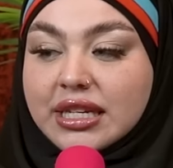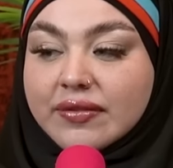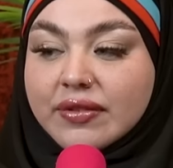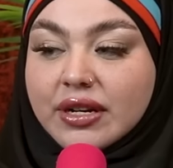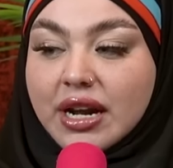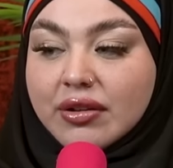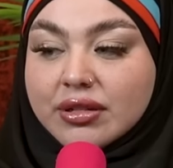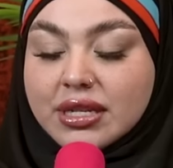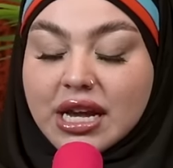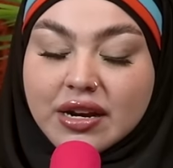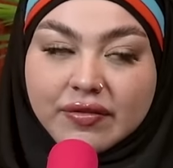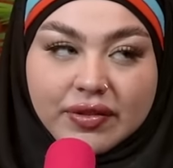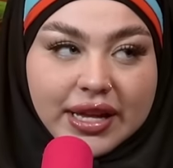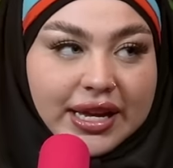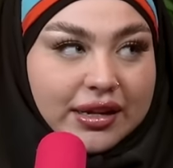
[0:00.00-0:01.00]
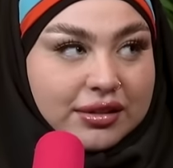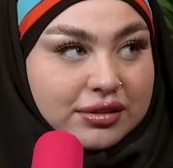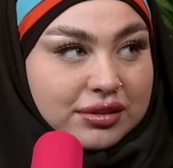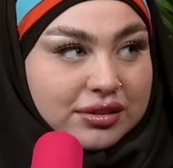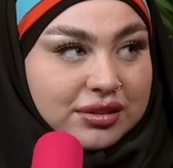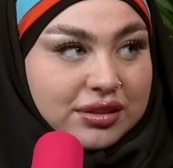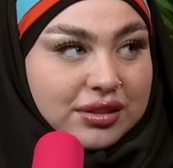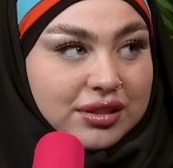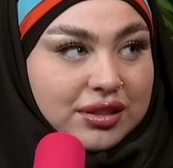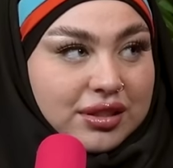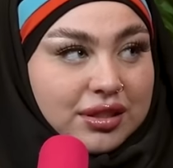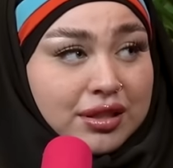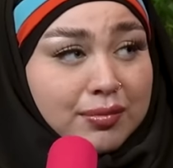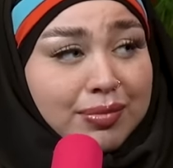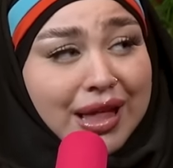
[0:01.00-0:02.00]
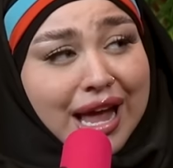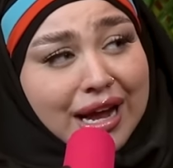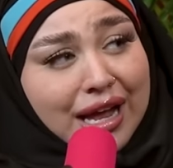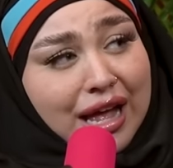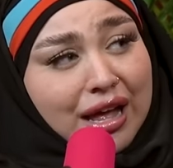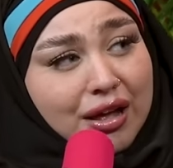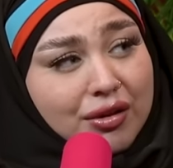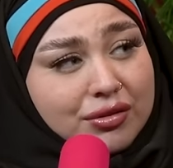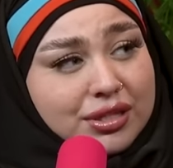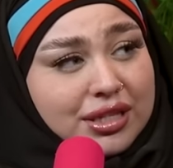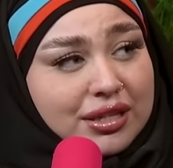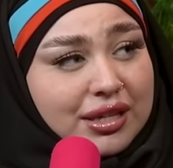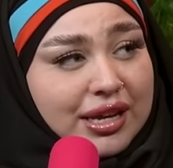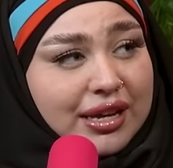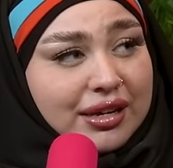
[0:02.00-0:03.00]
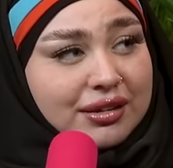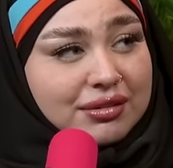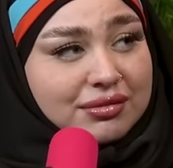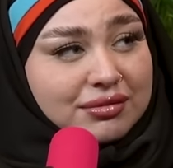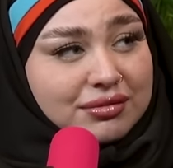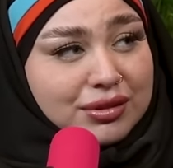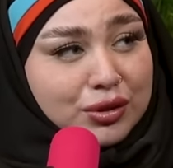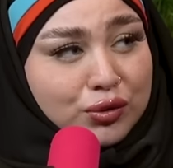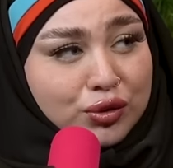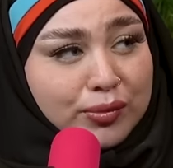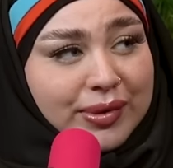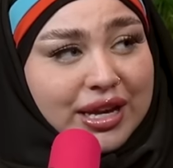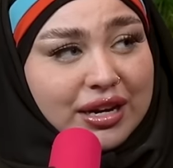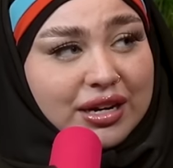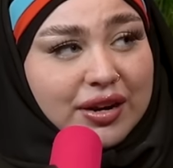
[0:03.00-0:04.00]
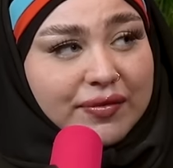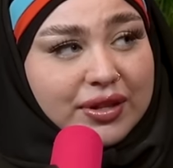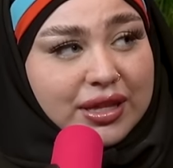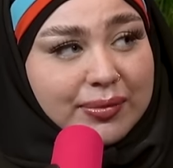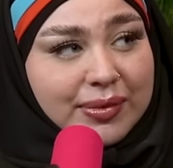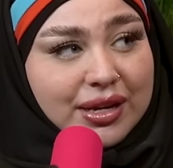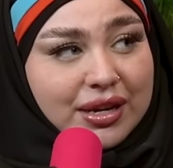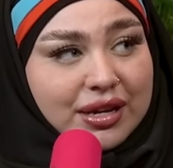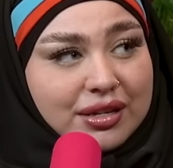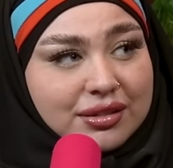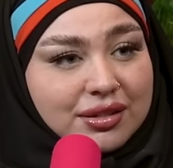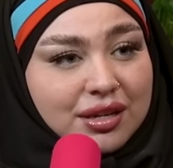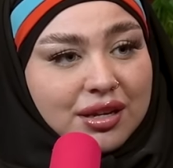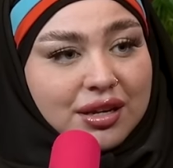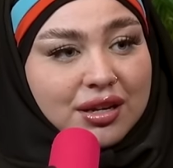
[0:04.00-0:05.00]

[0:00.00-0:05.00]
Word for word: even outside of like the blackouts and like social media and everything because